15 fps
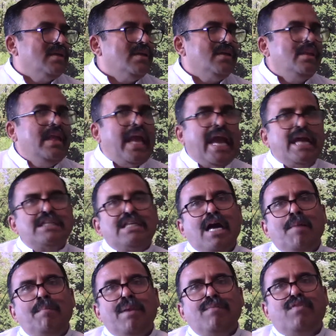The
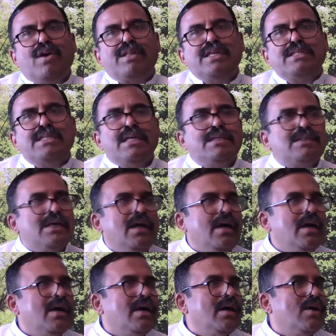example for this is
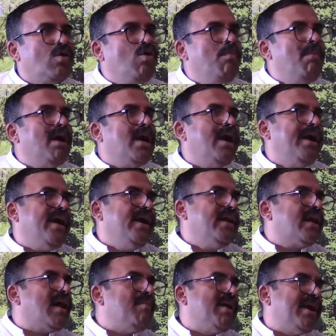Kumbhakarna in
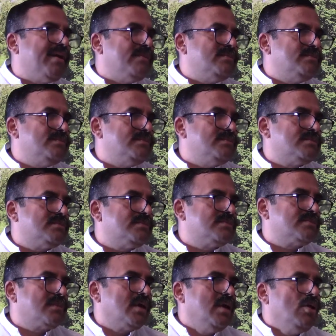Ramayana.
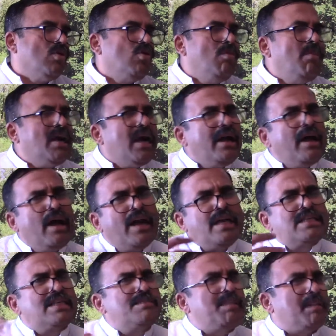Kumbhakarna
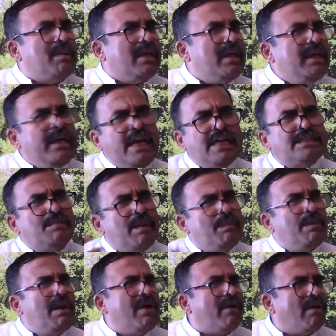harasses people, he eats
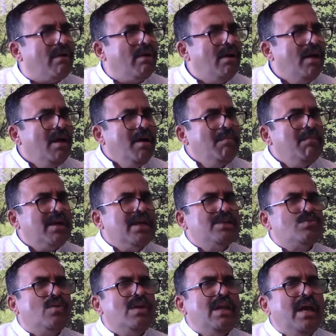people and all. But his
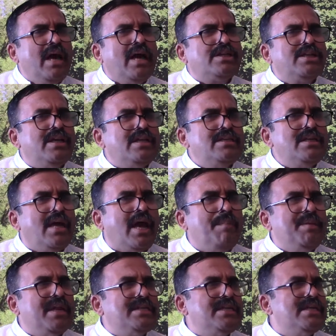only action is
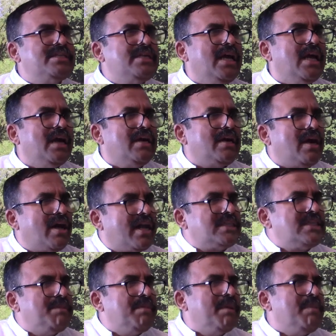happiness is
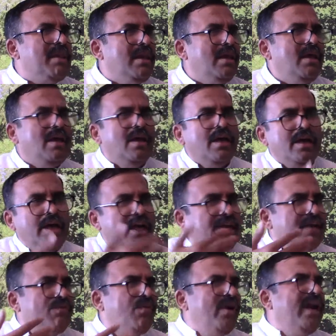harassing people,
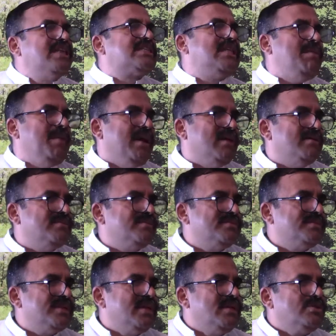eating food and sleeping.
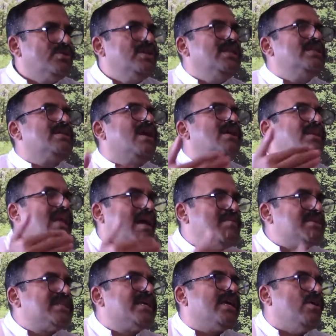So this is called
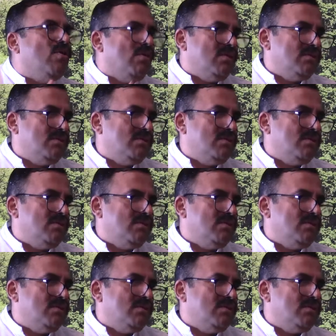tamasic ego.